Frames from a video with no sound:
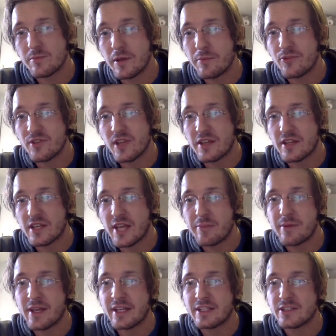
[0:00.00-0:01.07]
people saying the APA
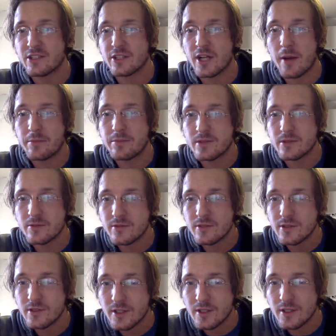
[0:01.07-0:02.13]
is corrupt.
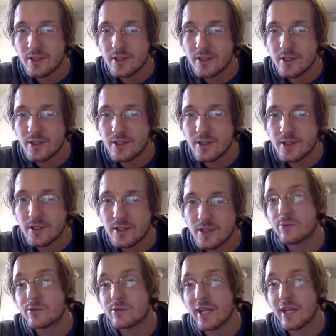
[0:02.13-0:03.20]

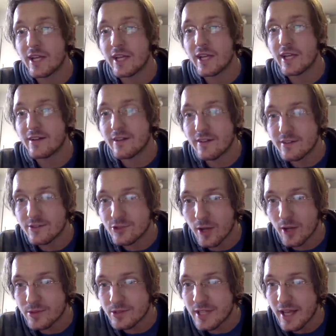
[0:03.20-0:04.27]
One of them saying
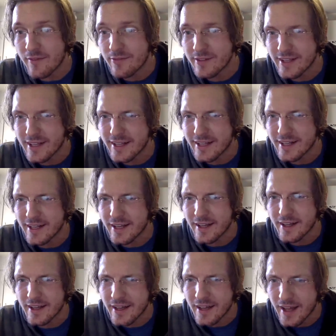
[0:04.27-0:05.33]
that Trump is
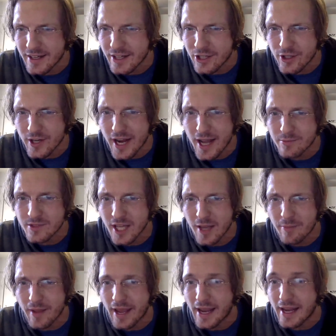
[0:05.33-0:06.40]
definitely an
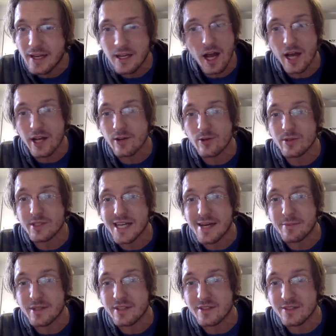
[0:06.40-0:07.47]
Enneagram type 8. I don't know
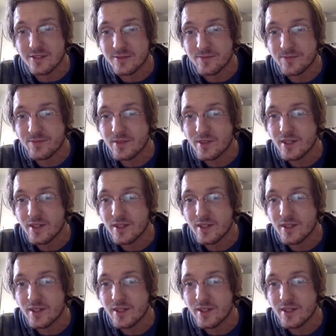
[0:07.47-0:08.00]
what that means.